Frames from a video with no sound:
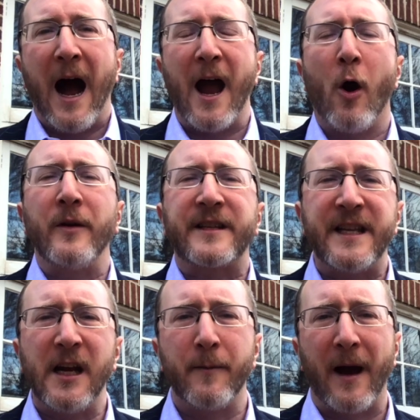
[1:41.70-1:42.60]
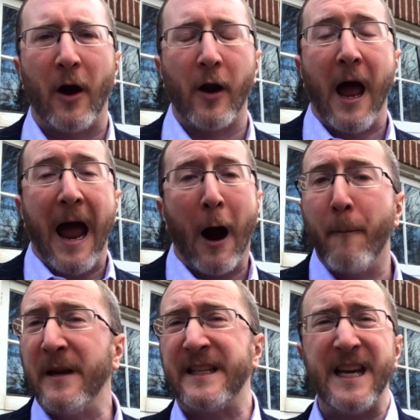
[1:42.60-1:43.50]
I always think about how
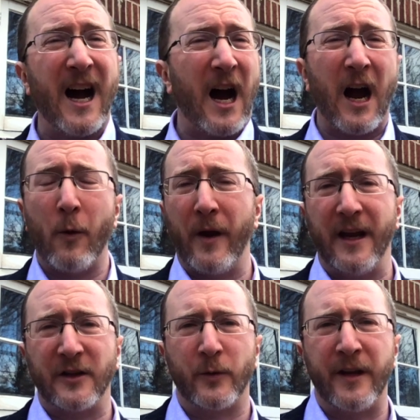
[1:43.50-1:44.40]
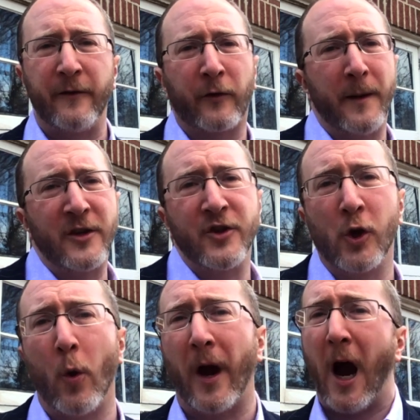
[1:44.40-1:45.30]
busy a highway is with information
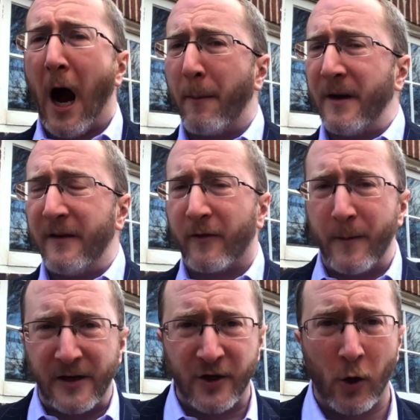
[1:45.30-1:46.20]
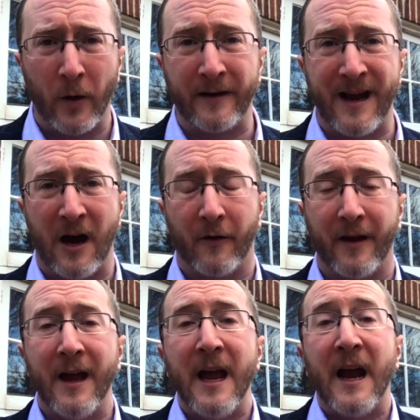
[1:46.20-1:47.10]
going up and information going
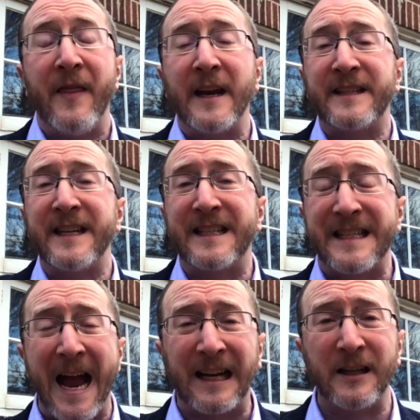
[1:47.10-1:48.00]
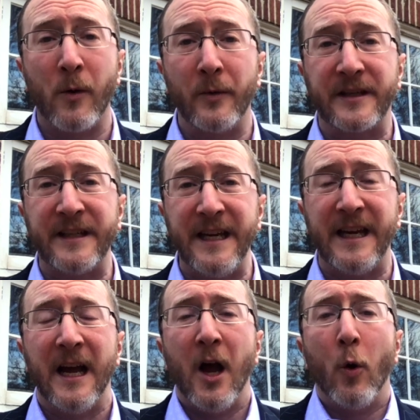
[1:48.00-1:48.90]
down. And that is exactly what we
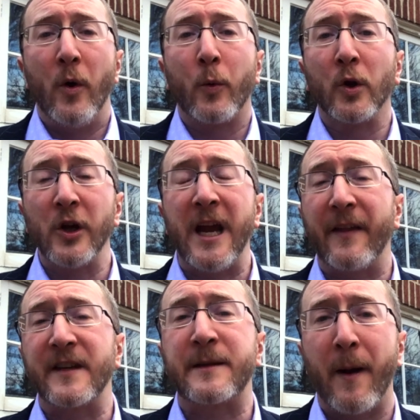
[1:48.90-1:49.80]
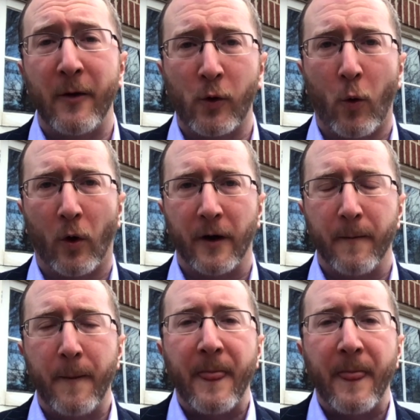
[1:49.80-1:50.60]
see when we're looking at the spinal cord.